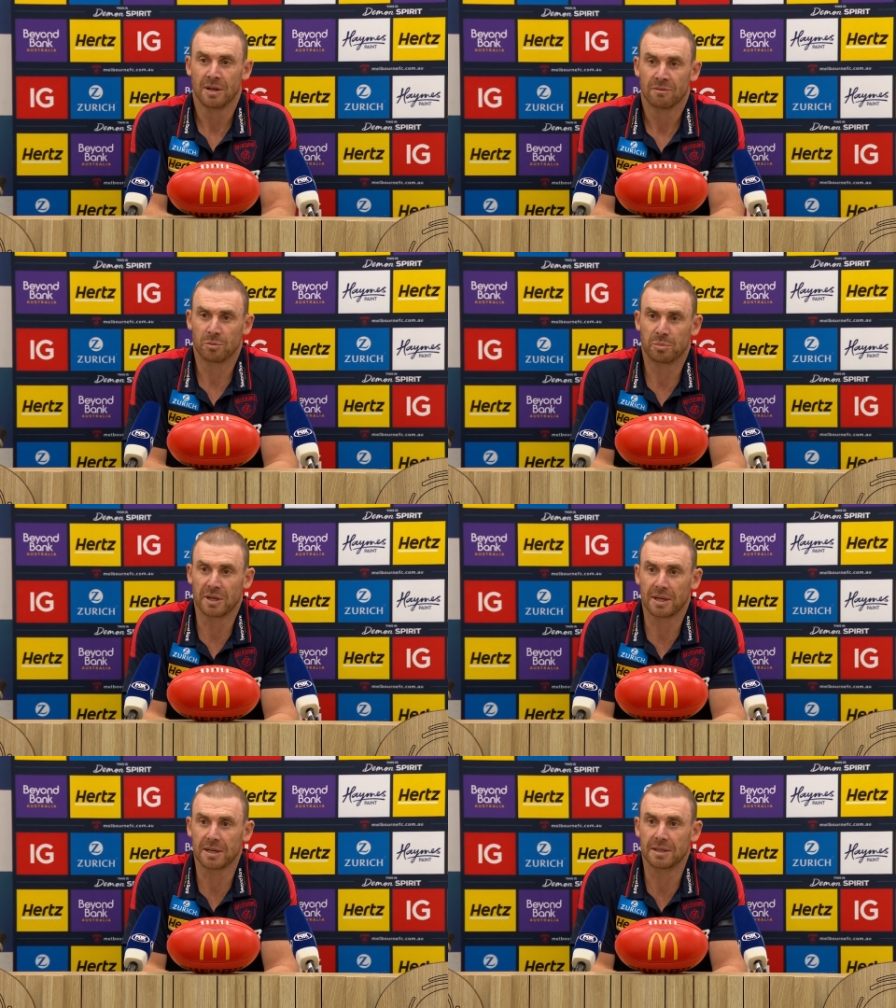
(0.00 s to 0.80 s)
we were
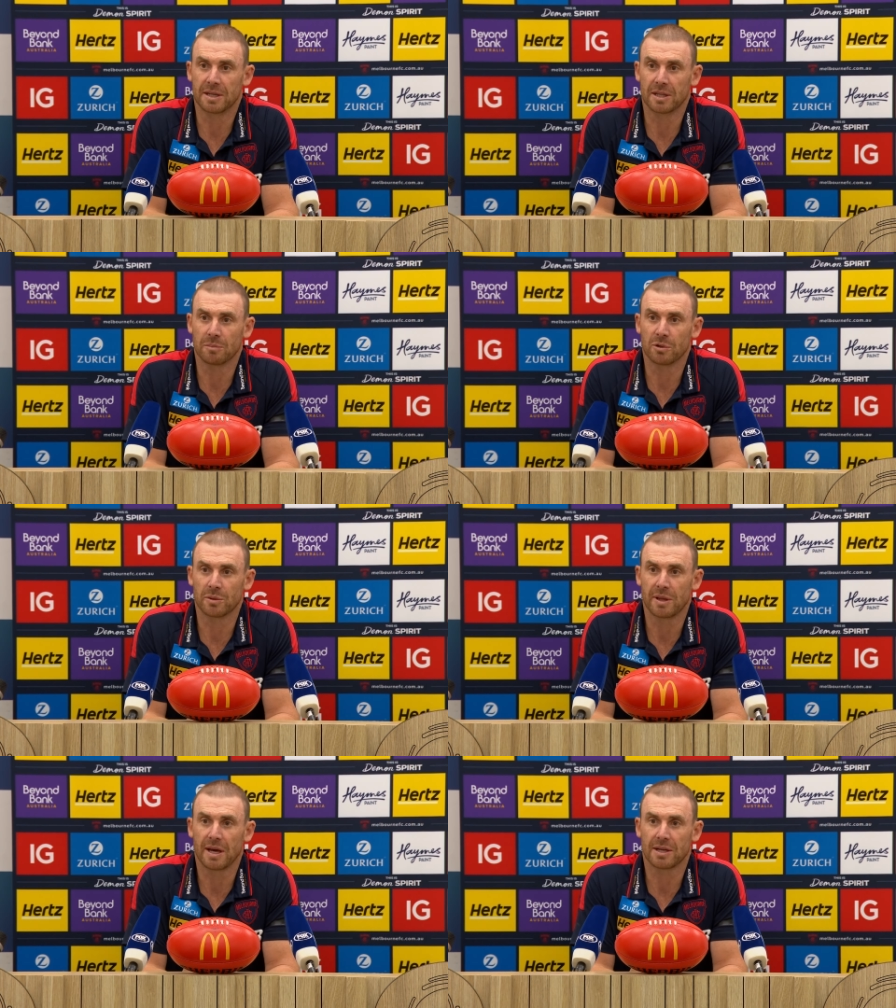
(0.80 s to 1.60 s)
pretty clean to get the ball
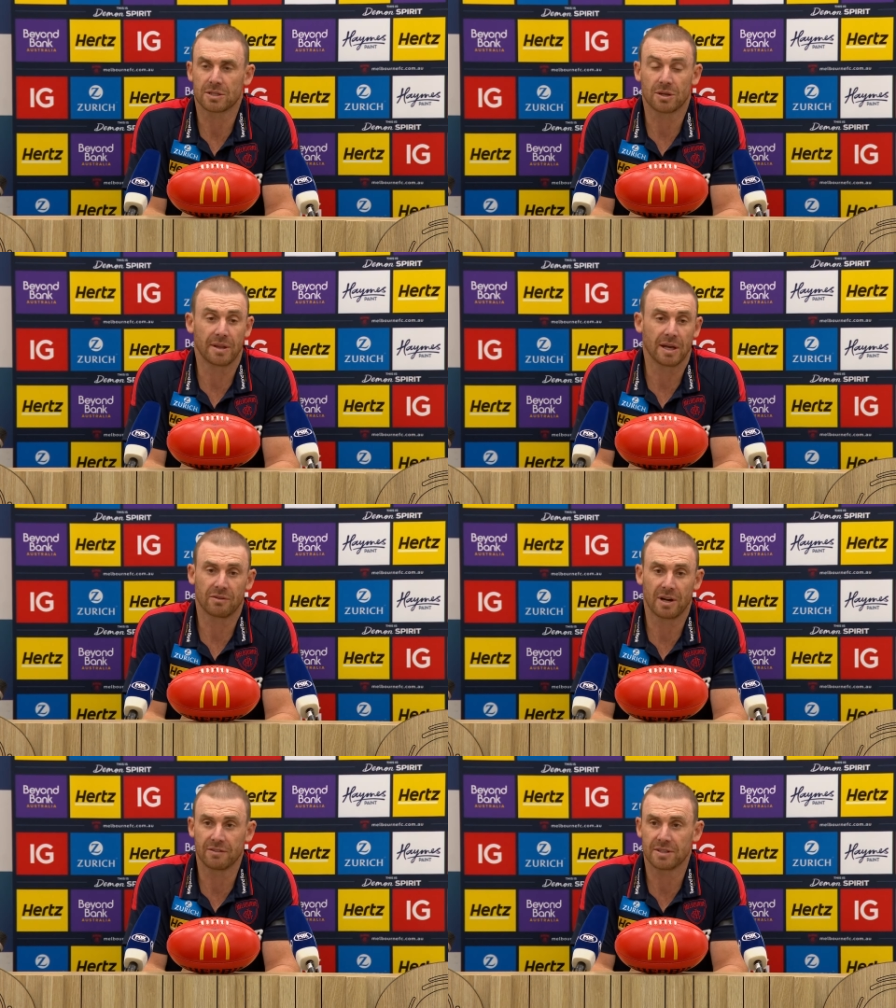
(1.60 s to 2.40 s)
to the outside, and that
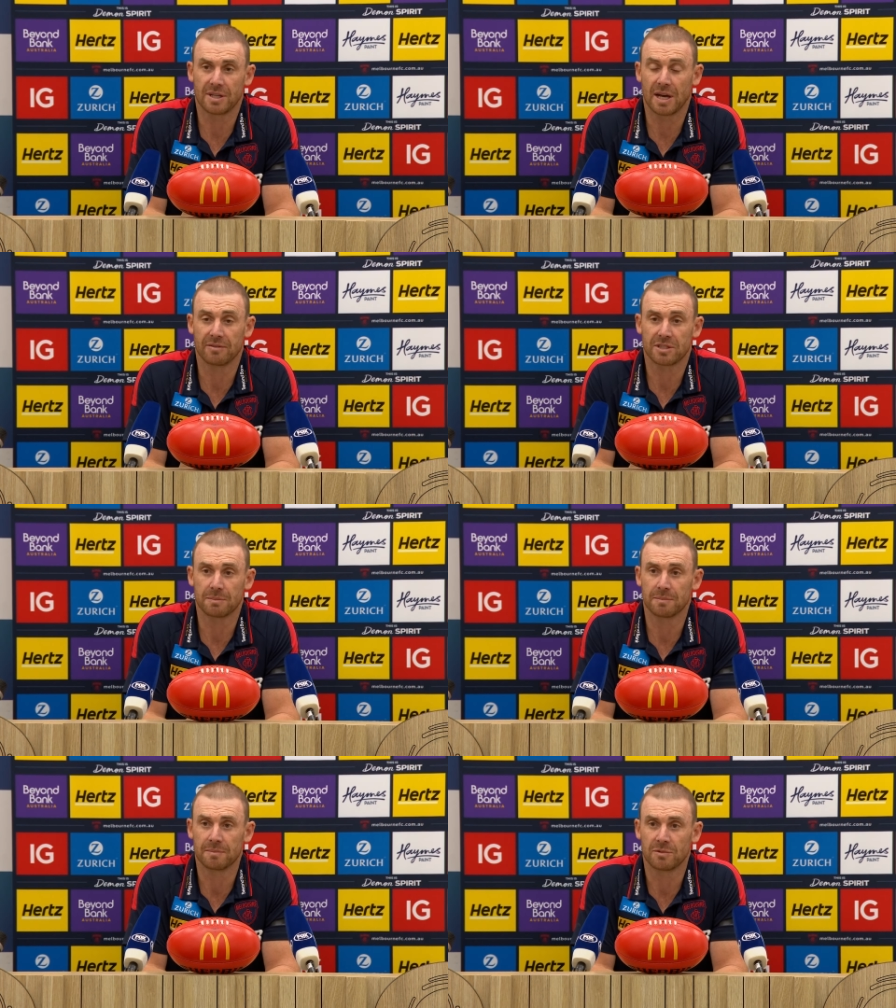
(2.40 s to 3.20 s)
gave us
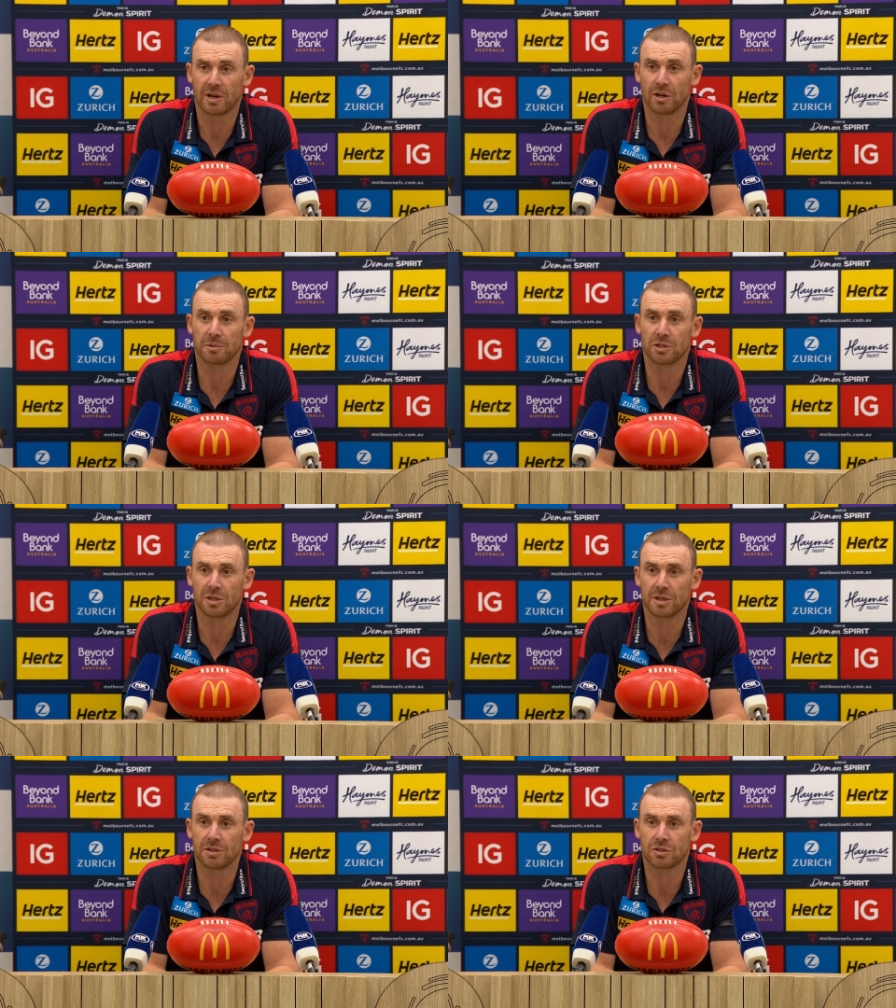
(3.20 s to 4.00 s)
some great
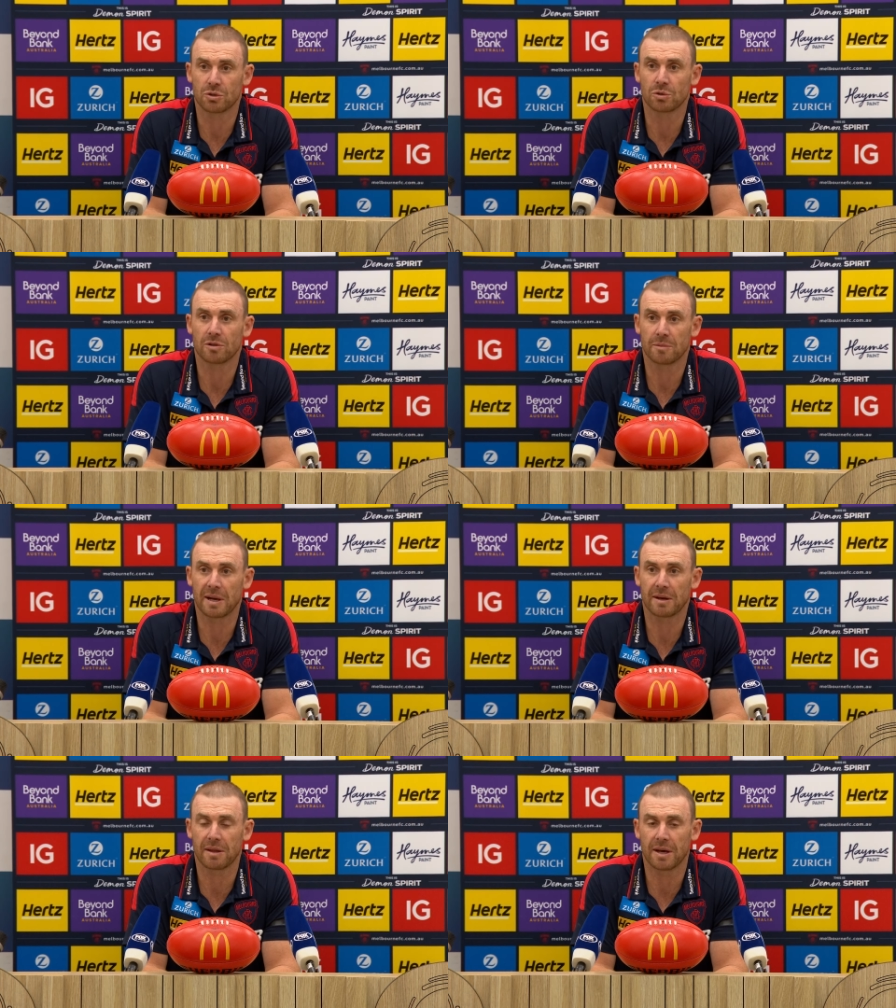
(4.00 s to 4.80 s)
opportunity to score on the
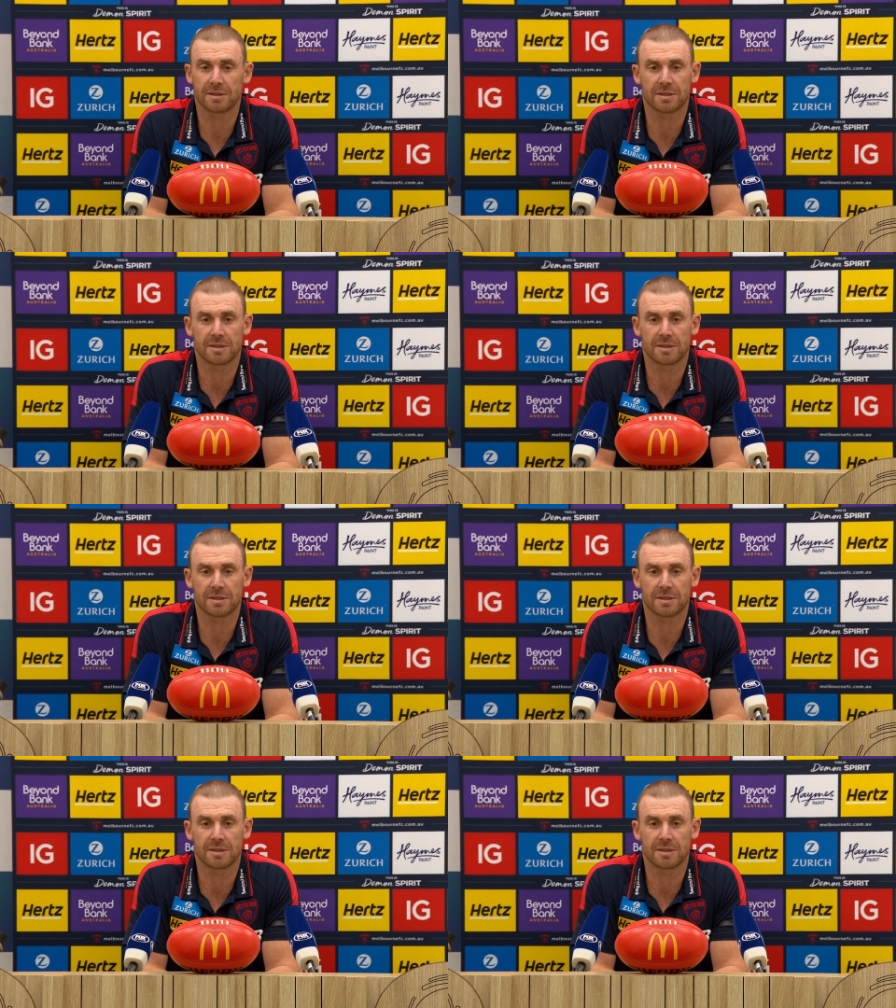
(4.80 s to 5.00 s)
back of that.